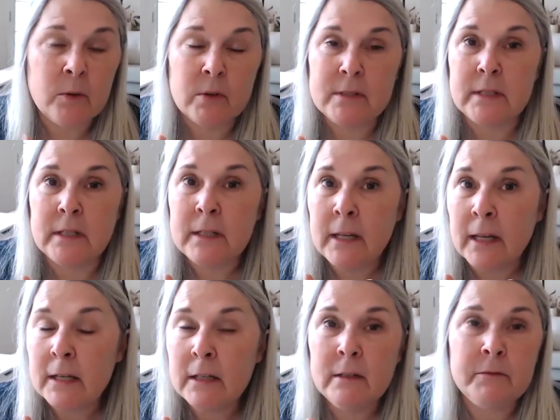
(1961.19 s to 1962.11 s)
Was it
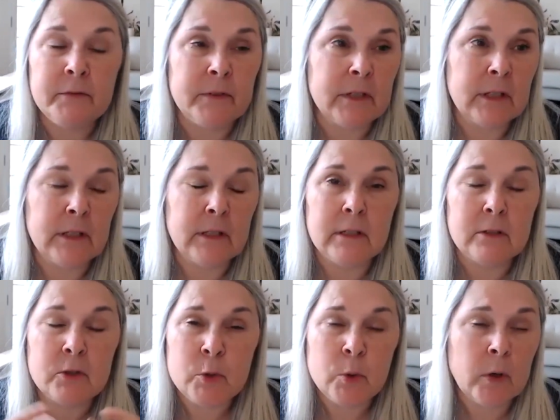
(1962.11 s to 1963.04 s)
negative? Did it
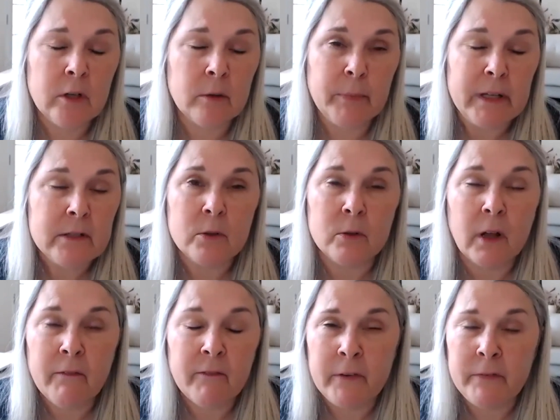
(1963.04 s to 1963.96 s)
destroy your mental
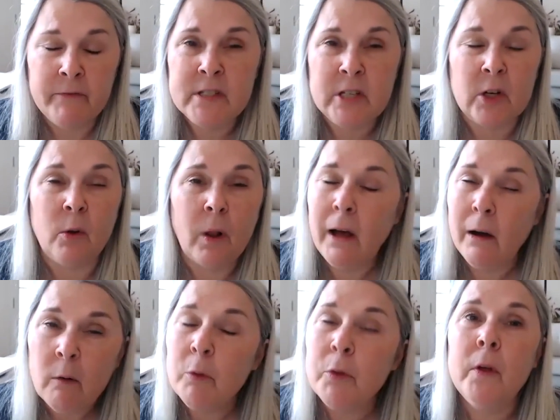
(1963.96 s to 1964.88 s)
and physical
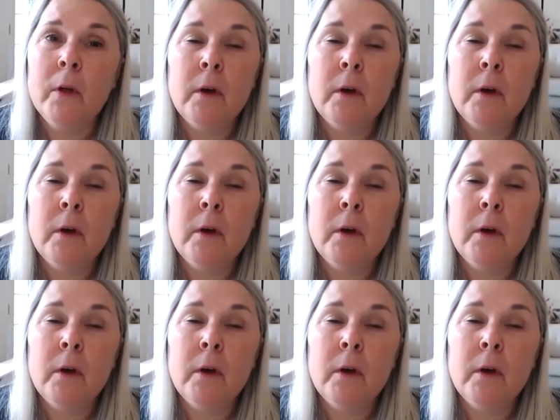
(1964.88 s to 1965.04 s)
health?